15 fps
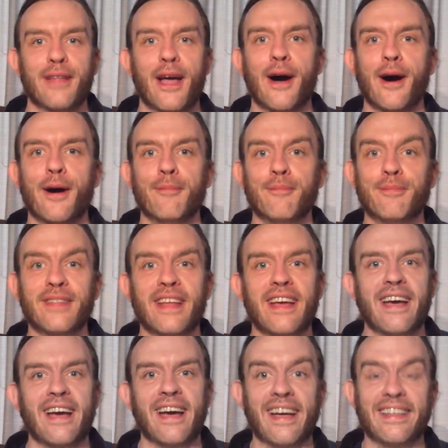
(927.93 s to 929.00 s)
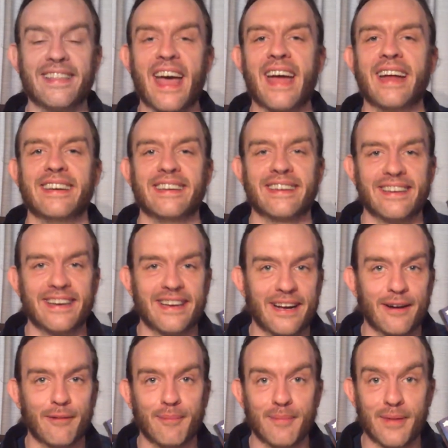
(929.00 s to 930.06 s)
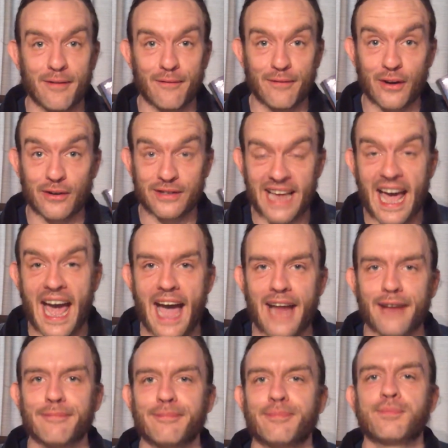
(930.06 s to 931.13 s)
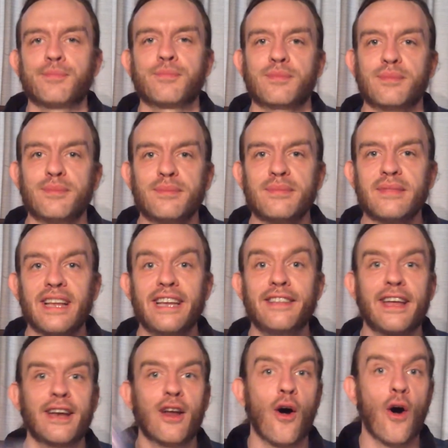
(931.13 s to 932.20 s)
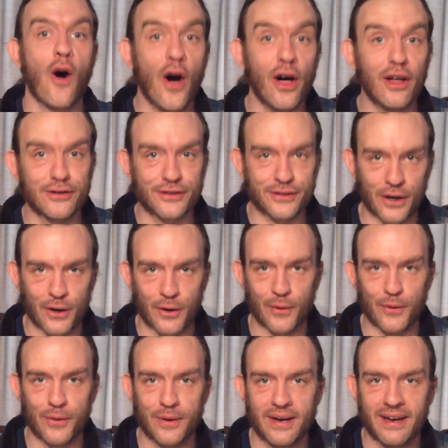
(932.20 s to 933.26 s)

And then there's that, and then also